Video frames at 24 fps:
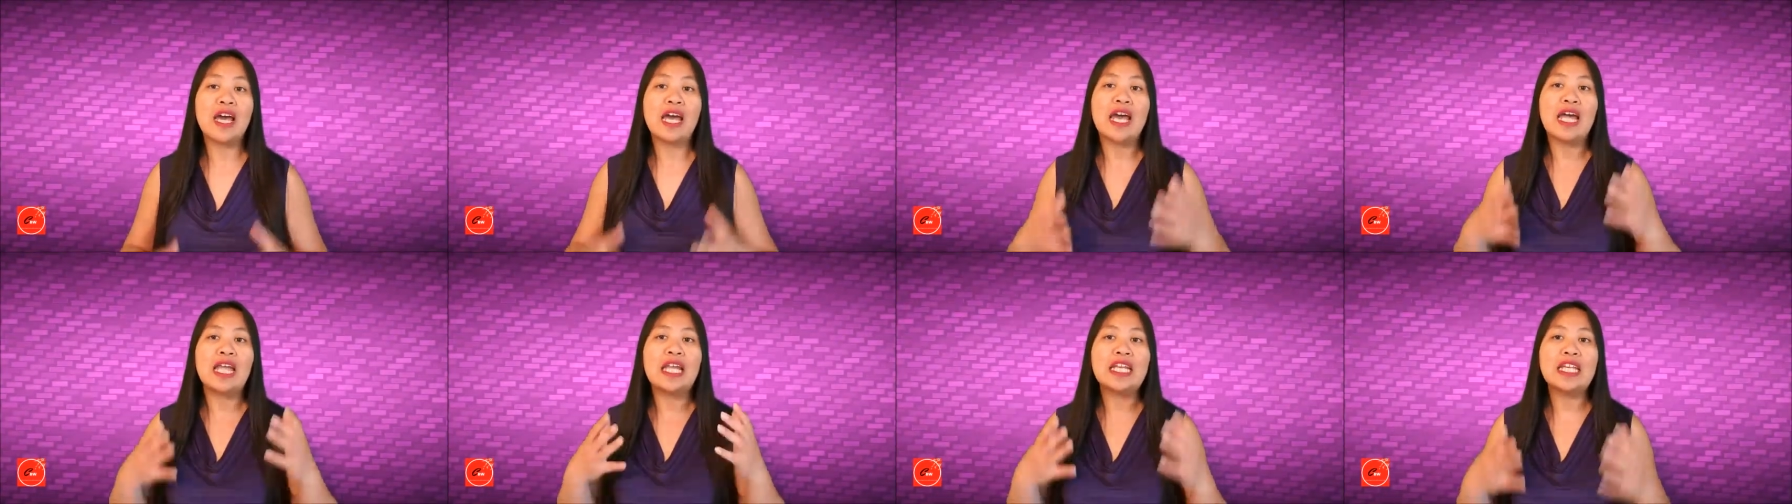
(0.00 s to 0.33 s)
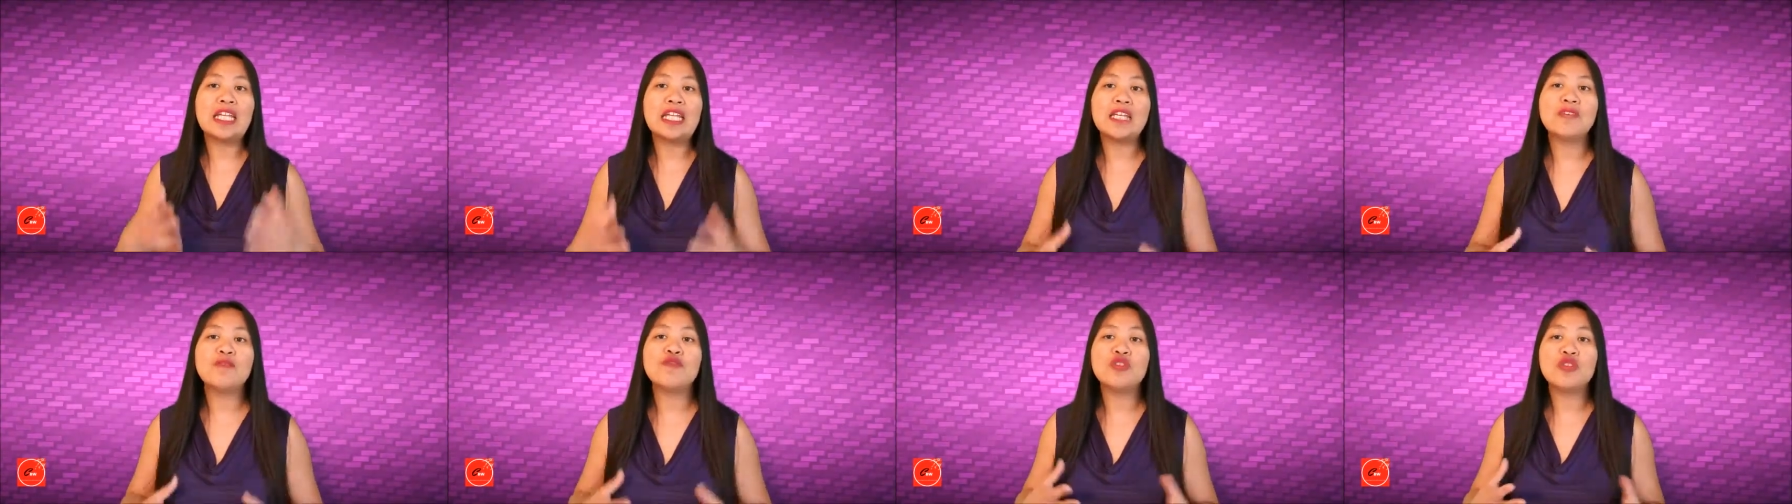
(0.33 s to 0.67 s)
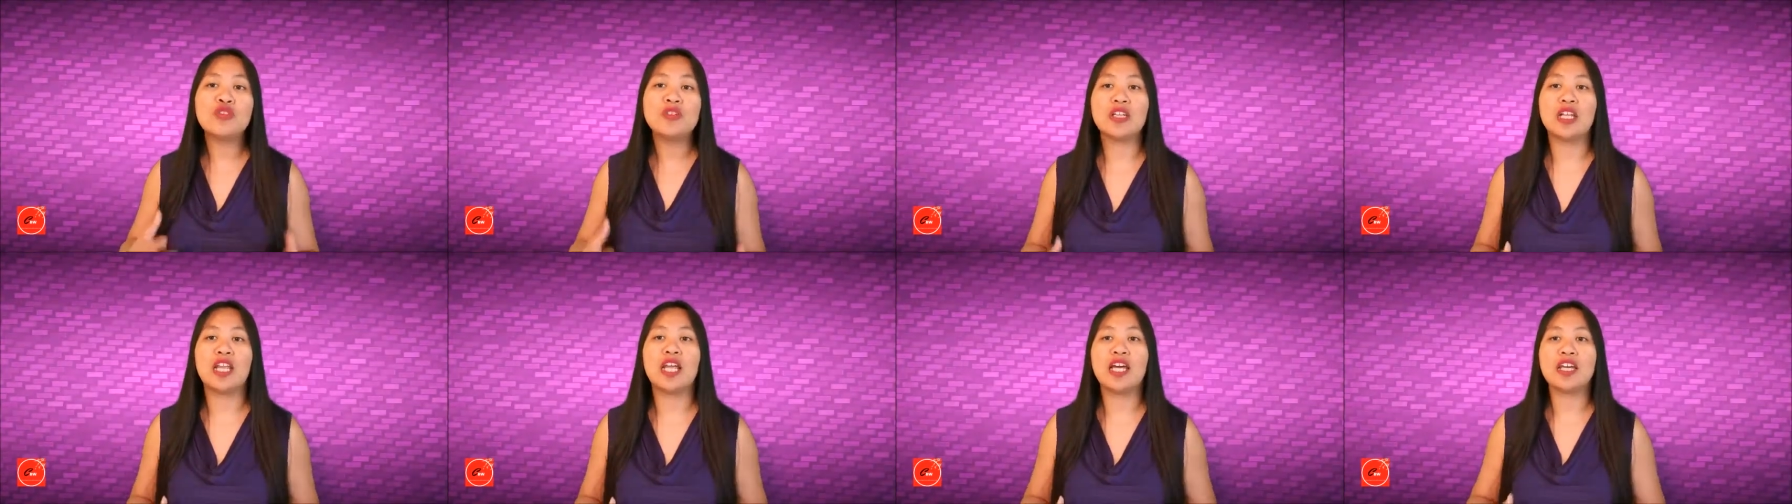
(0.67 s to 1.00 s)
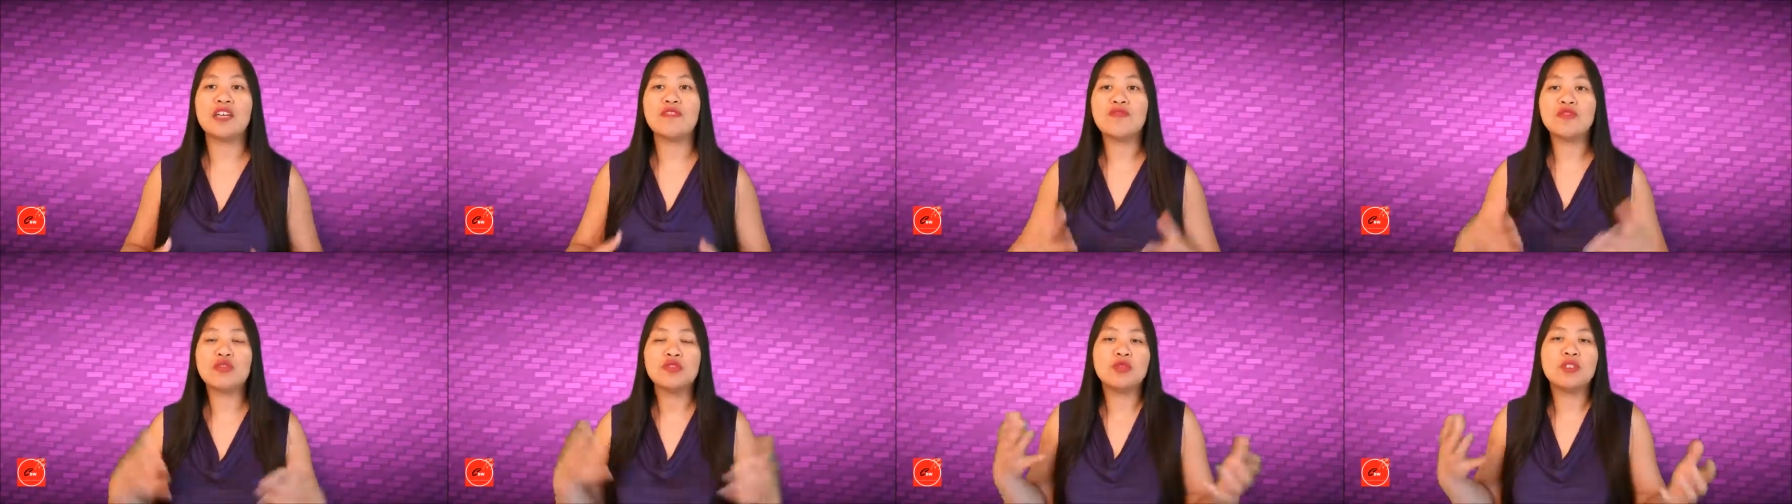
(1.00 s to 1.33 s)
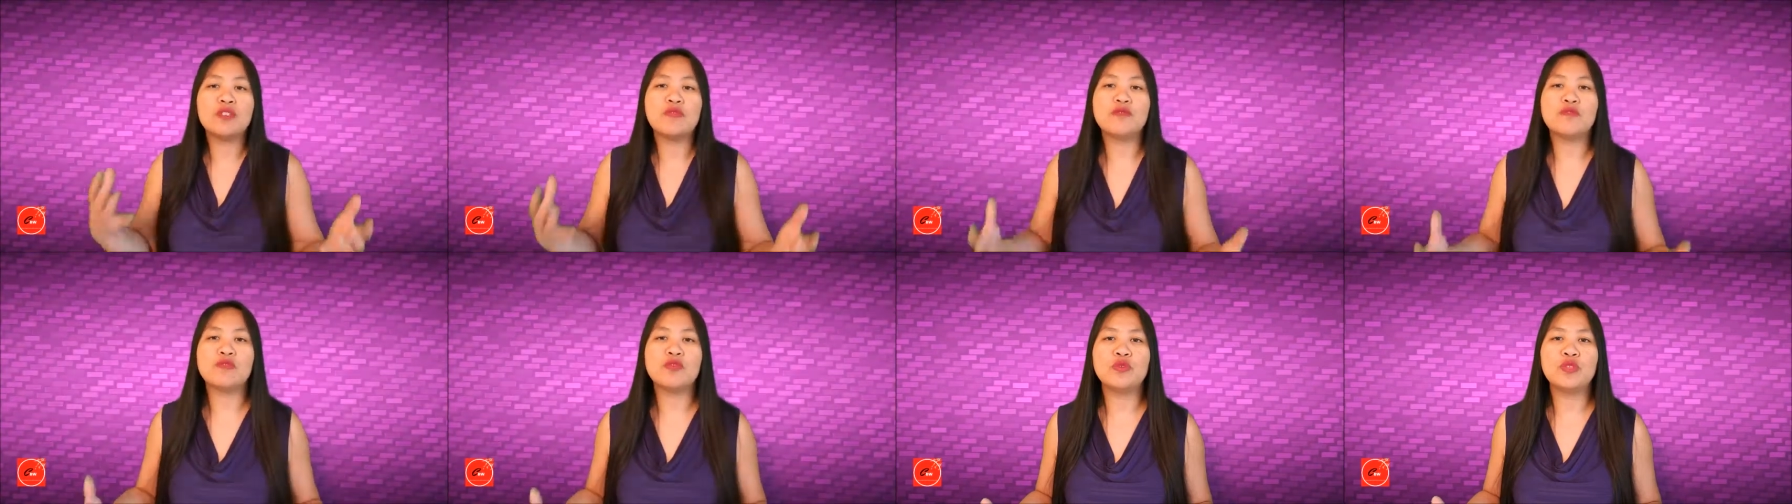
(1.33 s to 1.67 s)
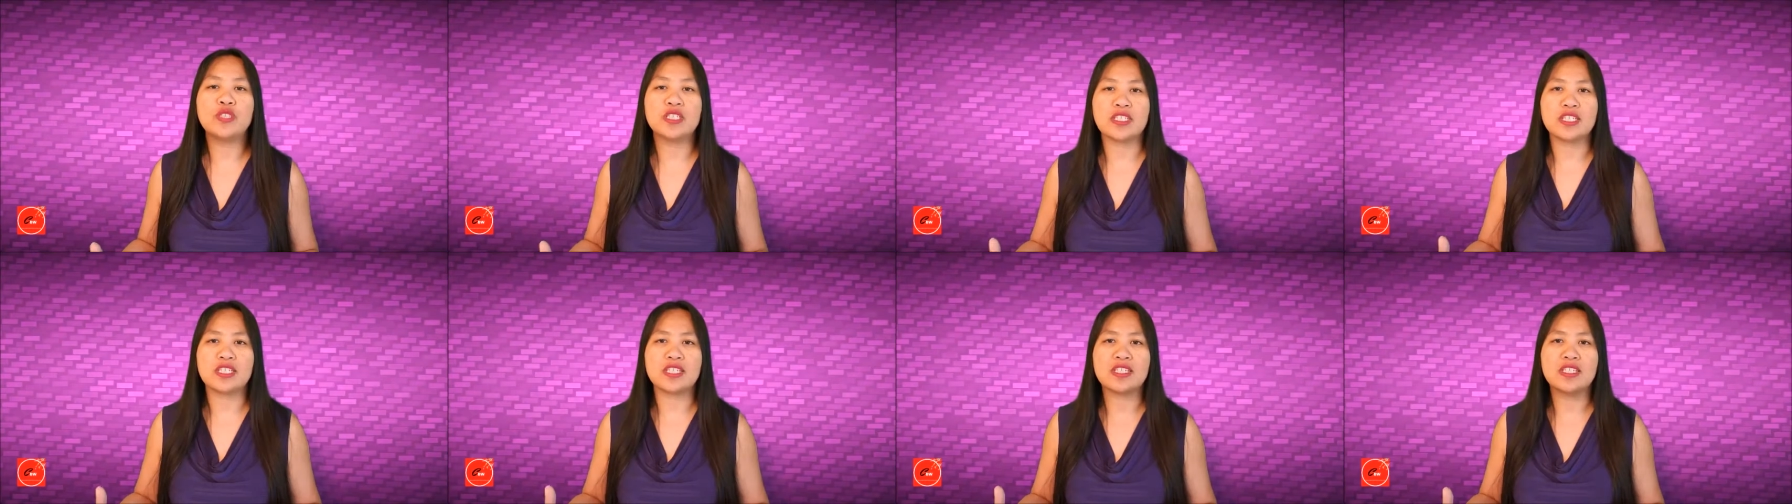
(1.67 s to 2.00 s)
and live your life to the
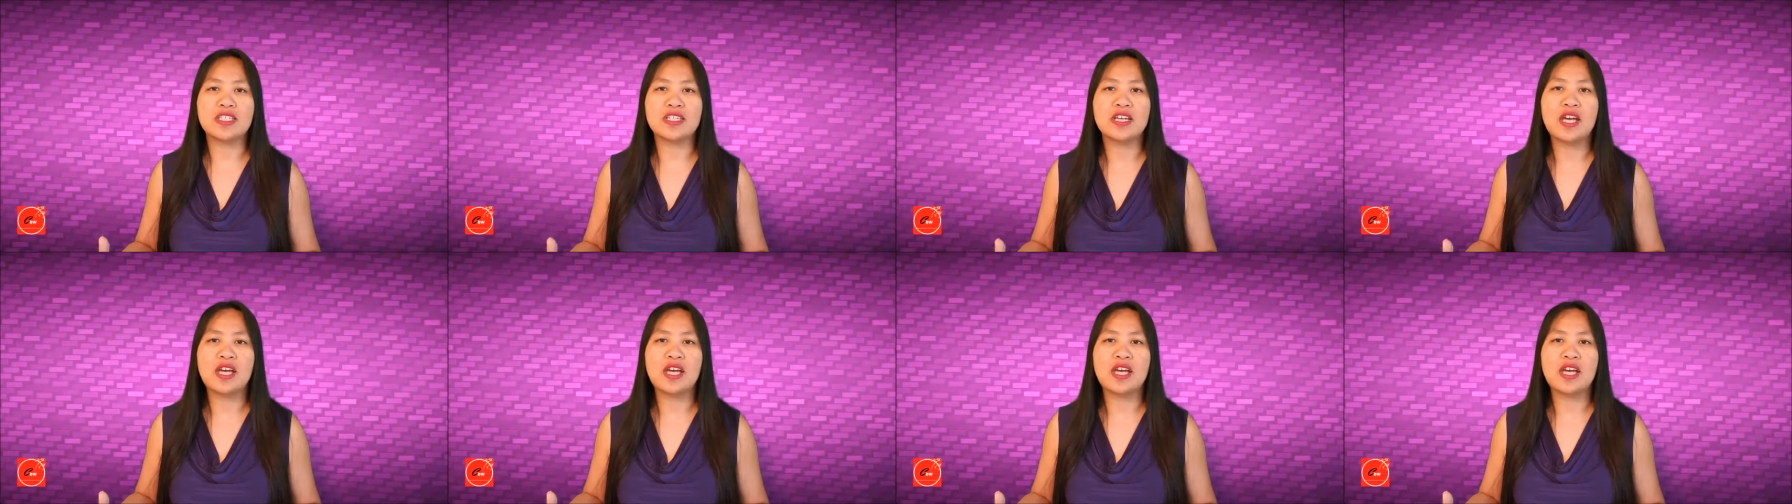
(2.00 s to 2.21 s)
fullness.